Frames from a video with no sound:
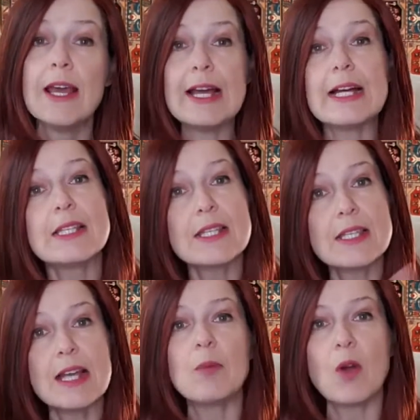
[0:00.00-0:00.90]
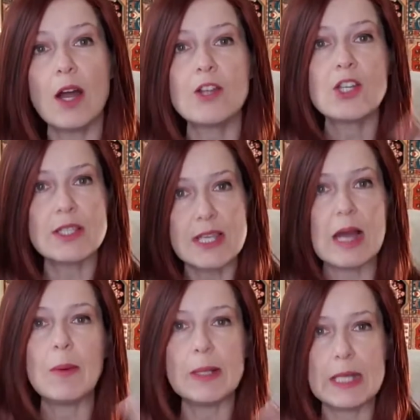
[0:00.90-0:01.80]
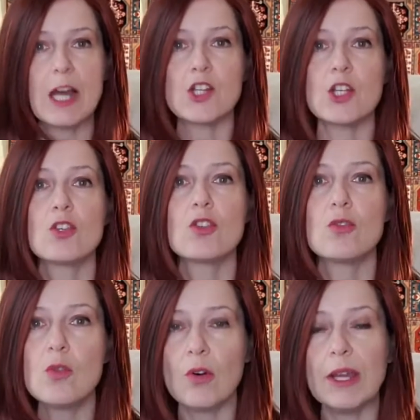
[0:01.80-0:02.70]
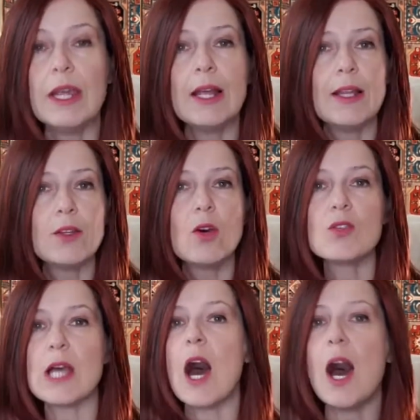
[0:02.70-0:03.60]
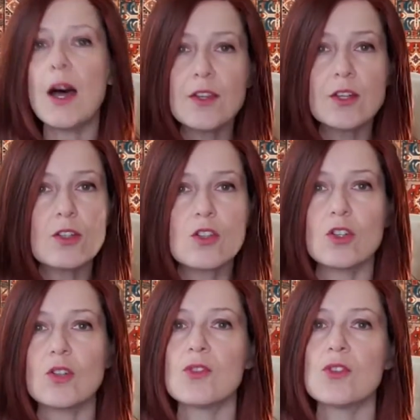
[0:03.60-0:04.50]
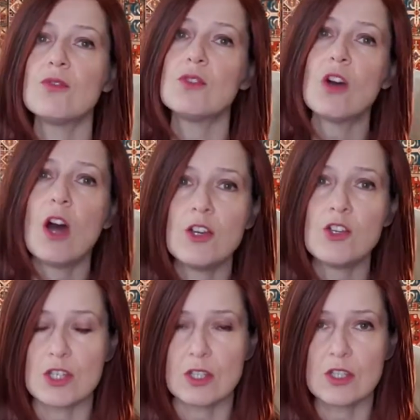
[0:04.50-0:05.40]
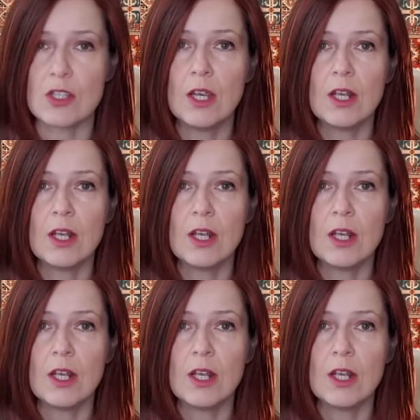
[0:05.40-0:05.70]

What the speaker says: That's a subconscious sabotaging story that goes under the surface of your consciousness.